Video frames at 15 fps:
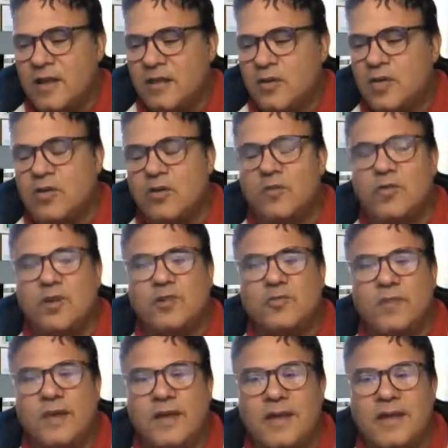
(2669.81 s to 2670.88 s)
You can
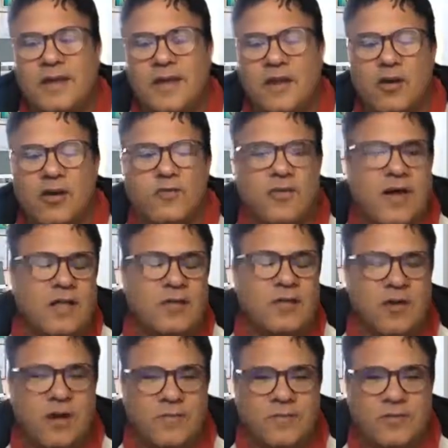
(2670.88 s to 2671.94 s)
reach me, Gary
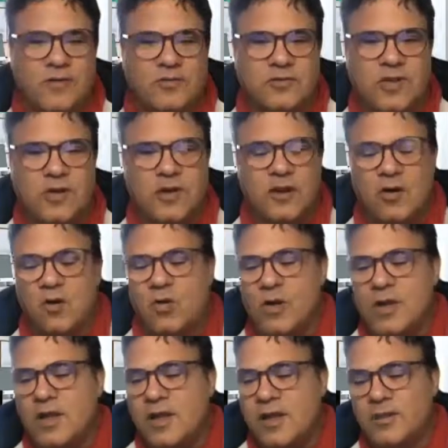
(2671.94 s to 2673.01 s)
Fowler. I'm the CEO
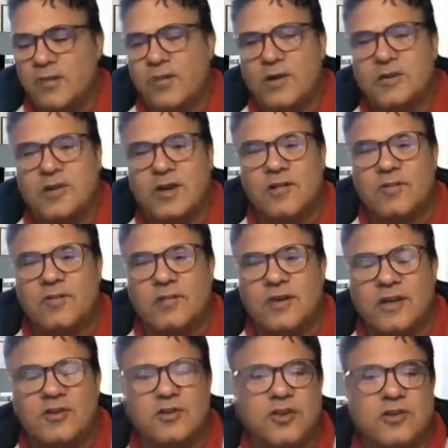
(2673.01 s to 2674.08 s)
and president of
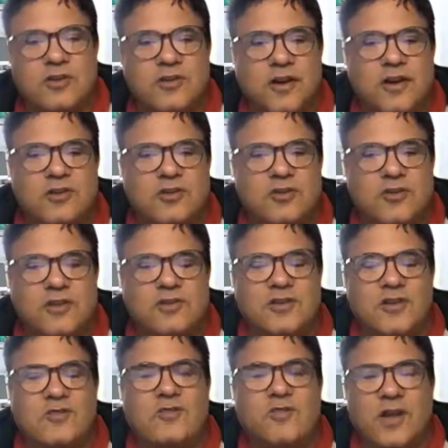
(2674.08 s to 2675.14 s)
Get Shit Done
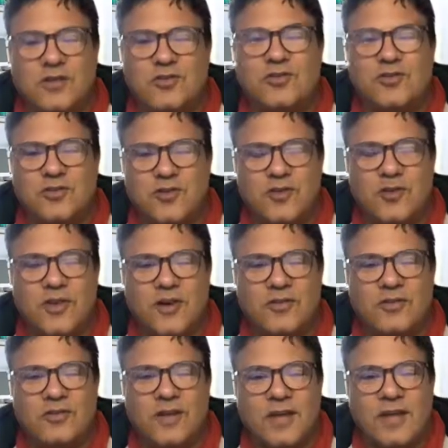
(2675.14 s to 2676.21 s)
GSD Venture
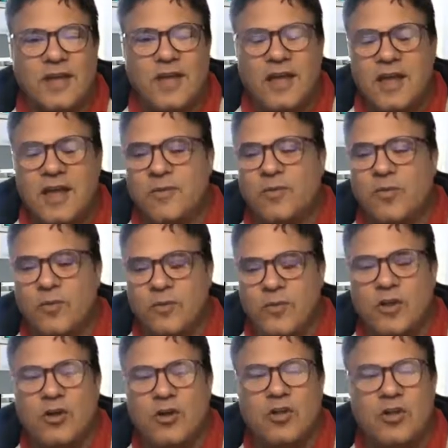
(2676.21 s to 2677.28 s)
Studios, a
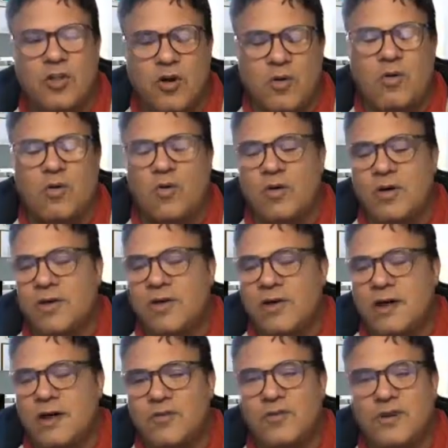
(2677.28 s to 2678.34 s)
premier global
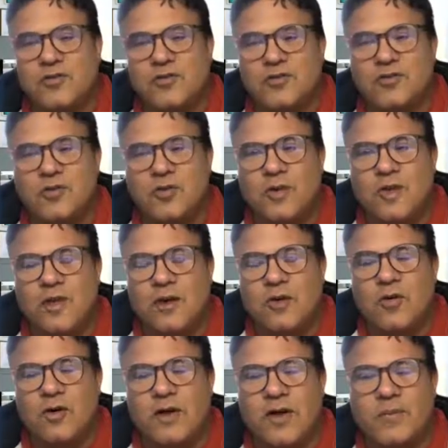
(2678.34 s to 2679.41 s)
uh, venture
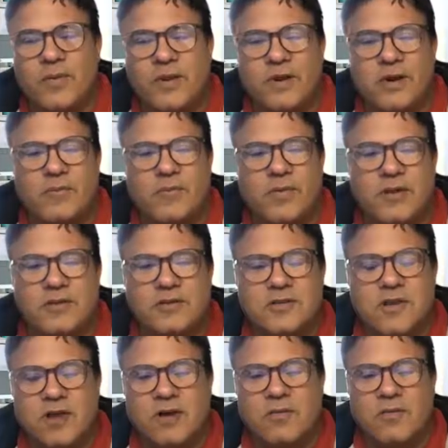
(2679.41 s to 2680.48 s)
studio helping companies
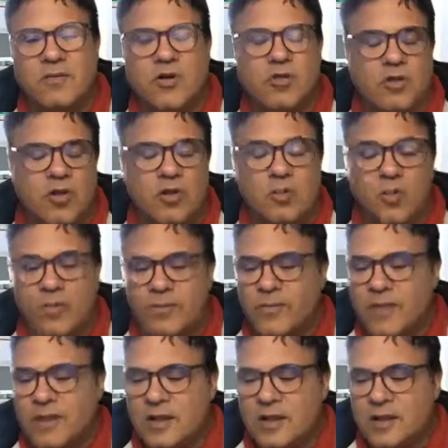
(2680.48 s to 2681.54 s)
uh, go global,
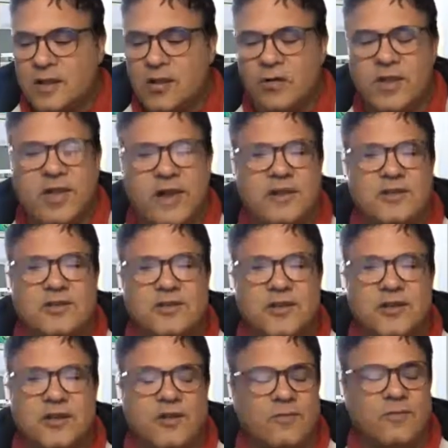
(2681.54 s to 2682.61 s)
located in
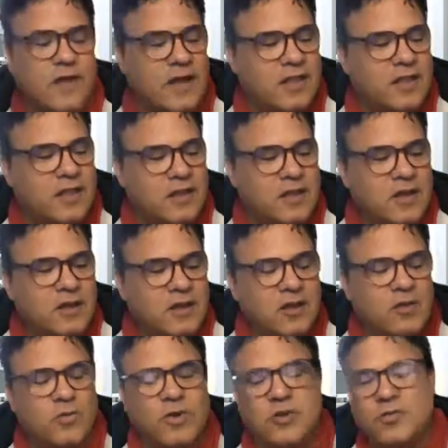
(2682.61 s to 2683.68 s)
Silicon Valley. You
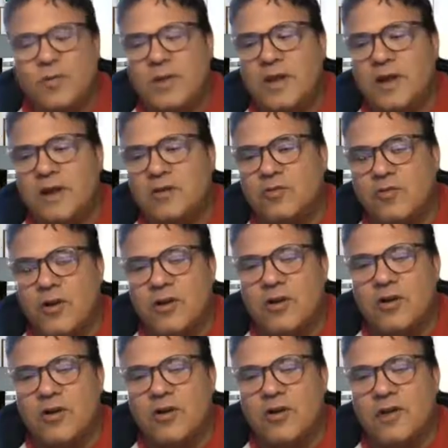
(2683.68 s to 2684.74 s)
can reach me on
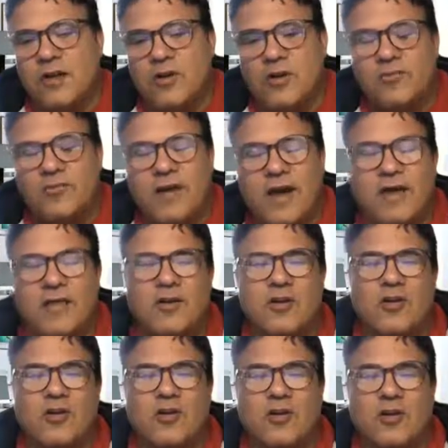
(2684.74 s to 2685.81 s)
Twitter, Gary
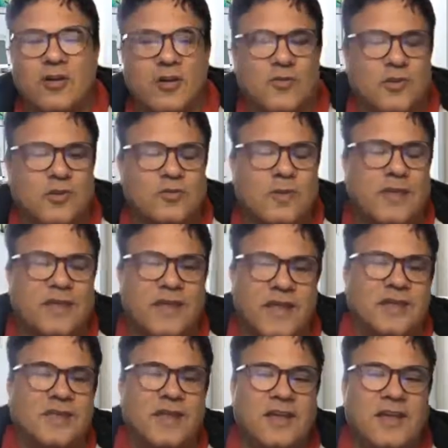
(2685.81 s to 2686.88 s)
Fowler. You can reach me on
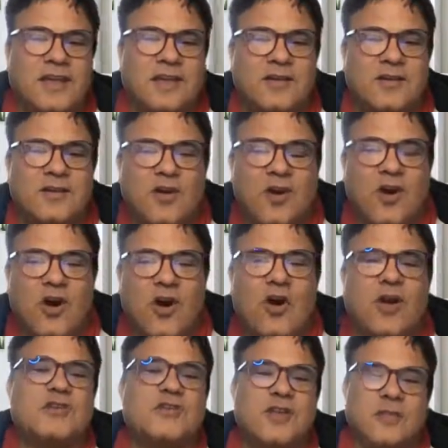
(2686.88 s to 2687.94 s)
LinkedIn
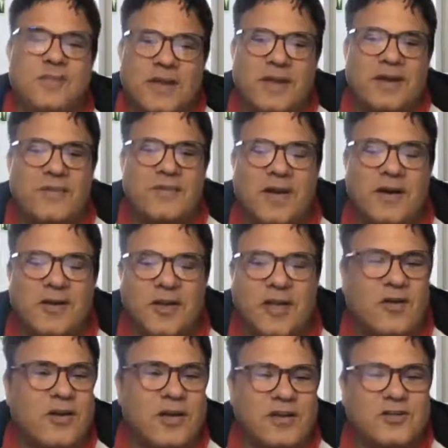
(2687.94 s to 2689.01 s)
or send me an email,
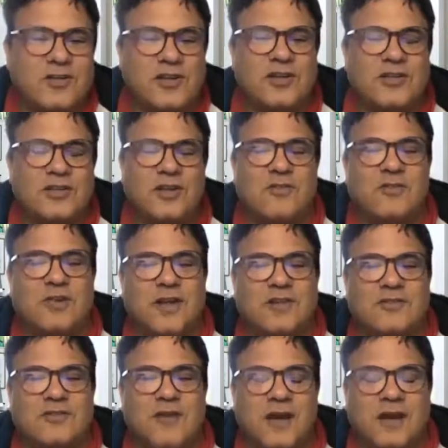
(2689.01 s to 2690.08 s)
gary at
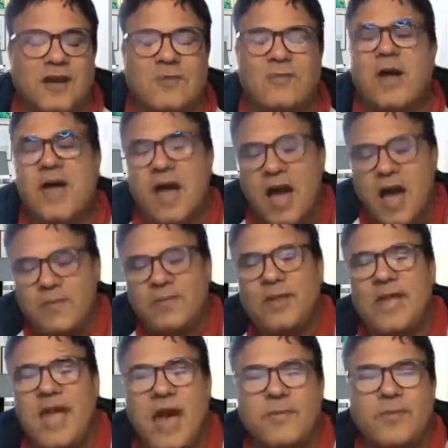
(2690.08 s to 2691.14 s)
gsdvs.com. I'd be
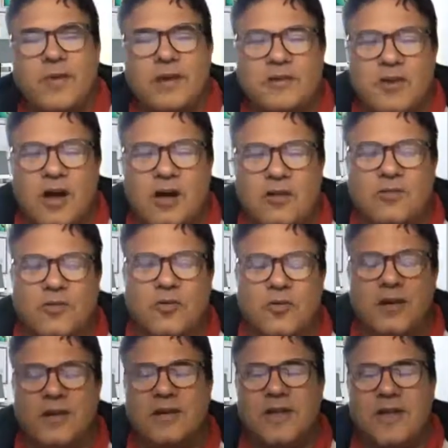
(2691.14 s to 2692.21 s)
happy to talk to you
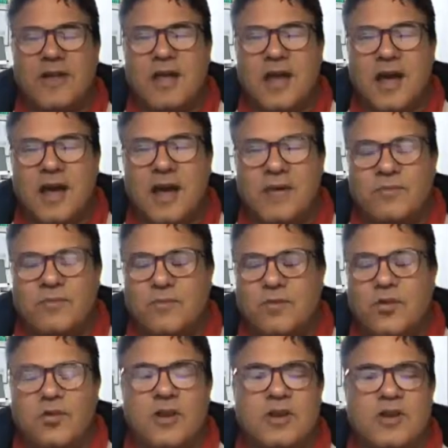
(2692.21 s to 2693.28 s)
and uh,
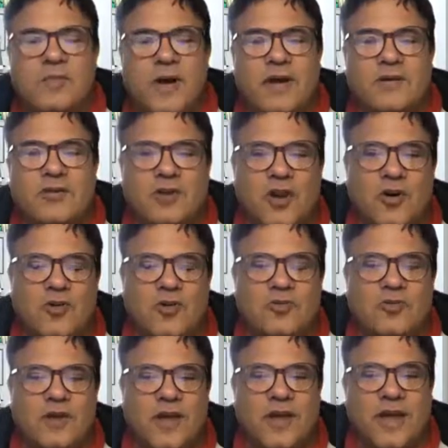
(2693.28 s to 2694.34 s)
tune into my
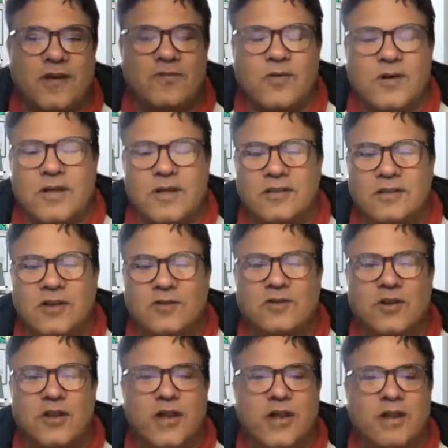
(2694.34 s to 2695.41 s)
shows. I have, uh,
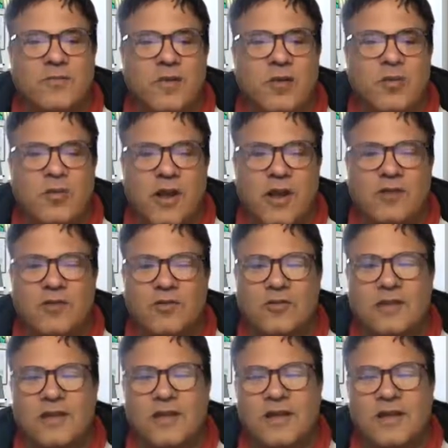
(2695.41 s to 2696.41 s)
yesterday I had Bill Reichert